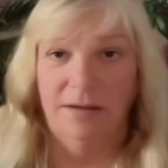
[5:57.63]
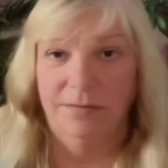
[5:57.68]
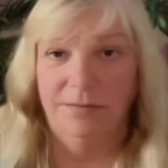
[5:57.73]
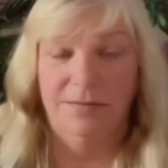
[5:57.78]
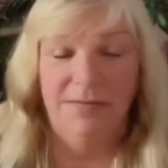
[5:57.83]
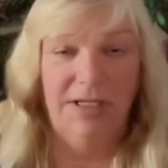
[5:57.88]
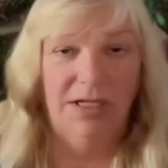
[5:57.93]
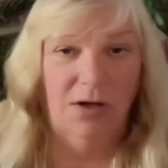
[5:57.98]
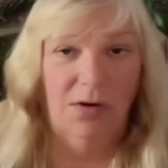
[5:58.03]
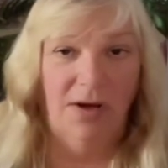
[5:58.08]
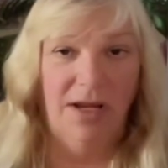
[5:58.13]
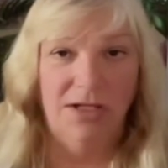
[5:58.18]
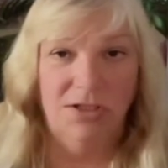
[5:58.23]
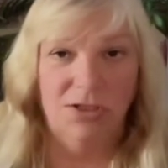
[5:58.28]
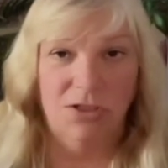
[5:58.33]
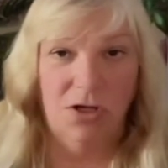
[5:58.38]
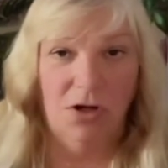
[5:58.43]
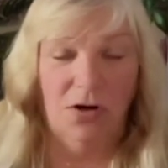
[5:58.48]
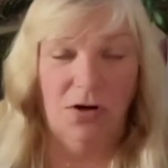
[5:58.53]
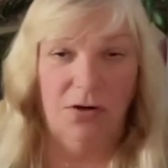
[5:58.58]
you know,
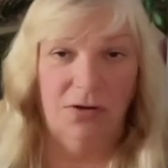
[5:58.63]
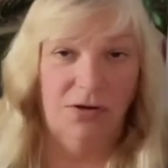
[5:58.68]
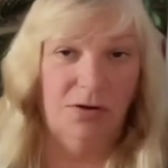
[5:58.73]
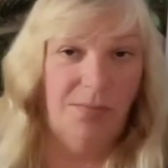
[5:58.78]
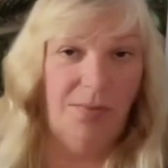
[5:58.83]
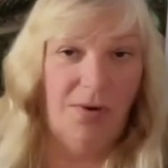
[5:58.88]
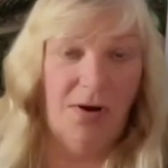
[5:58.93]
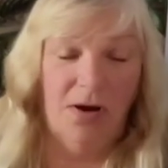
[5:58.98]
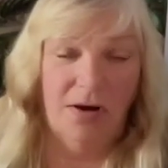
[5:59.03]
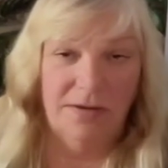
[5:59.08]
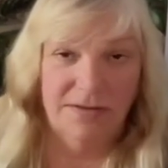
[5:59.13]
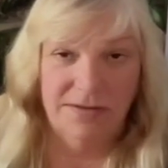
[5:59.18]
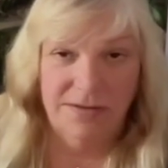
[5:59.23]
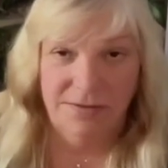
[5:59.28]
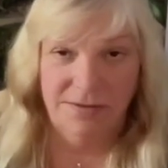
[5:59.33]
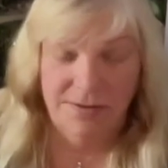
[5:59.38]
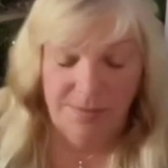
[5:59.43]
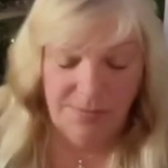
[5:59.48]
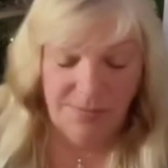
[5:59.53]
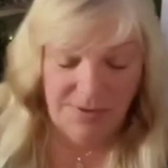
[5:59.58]
HR, your boss, or
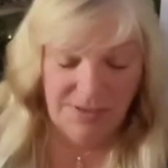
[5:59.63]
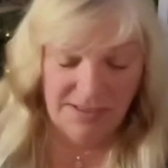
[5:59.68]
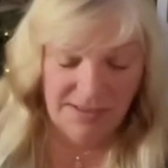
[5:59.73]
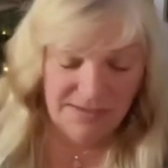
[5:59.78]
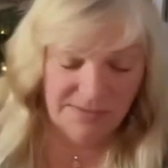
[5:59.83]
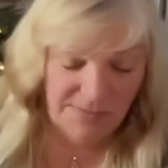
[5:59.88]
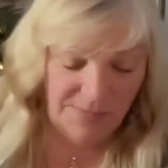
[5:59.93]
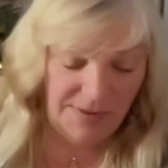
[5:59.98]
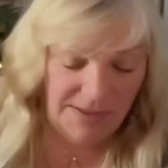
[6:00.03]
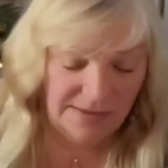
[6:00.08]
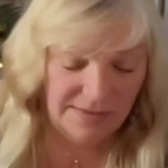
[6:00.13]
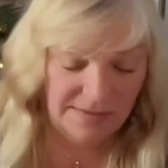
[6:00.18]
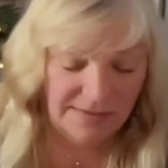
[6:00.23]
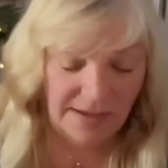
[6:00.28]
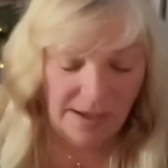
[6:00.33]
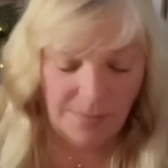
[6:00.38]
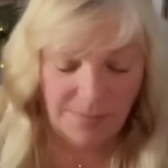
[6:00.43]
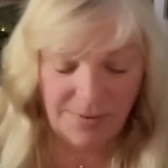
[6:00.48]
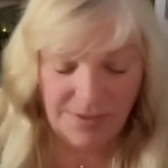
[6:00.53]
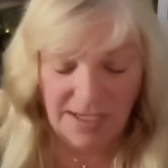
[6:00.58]
somebody speaks
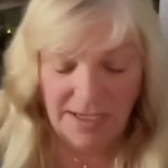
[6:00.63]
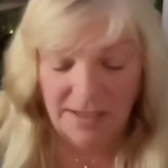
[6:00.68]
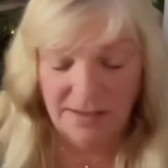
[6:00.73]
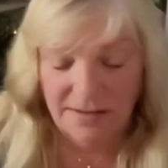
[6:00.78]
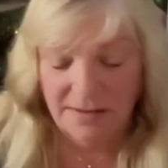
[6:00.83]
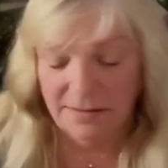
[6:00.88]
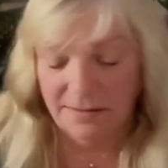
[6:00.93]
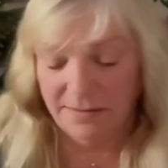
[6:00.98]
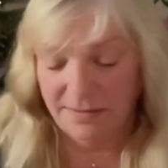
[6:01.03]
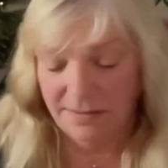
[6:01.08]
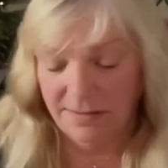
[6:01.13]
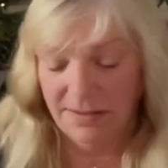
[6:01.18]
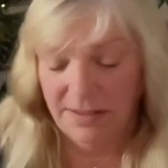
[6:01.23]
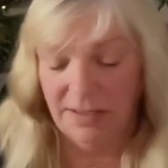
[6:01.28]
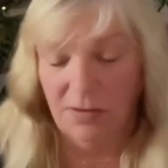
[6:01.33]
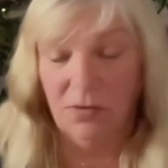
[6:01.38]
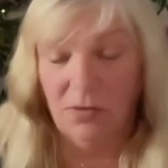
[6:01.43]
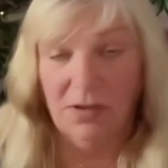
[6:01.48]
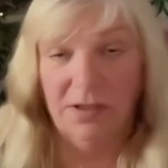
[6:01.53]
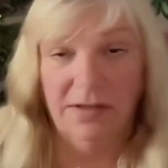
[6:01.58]
up and, you
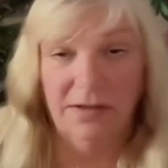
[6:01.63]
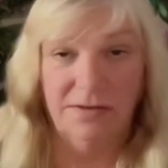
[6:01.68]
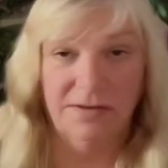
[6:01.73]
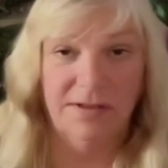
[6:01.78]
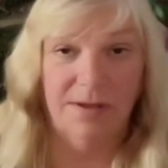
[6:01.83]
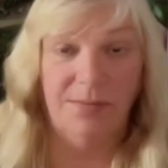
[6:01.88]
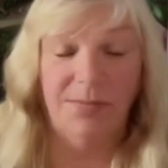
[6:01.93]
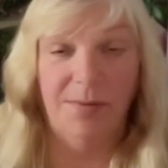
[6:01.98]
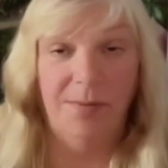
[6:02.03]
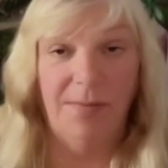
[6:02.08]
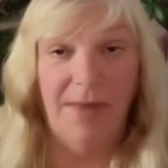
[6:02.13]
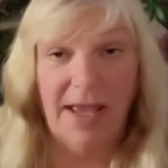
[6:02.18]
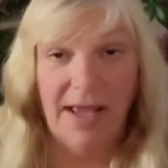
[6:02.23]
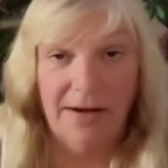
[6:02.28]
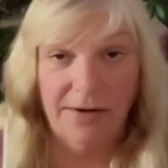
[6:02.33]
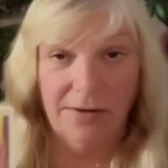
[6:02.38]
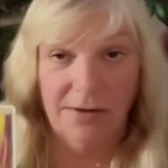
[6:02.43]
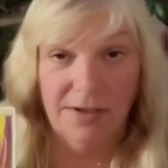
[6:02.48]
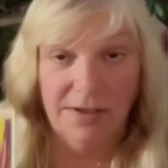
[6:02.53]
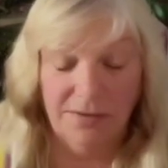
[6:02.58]
know, clears up the
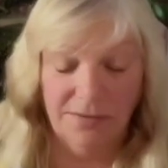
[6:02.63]
matter in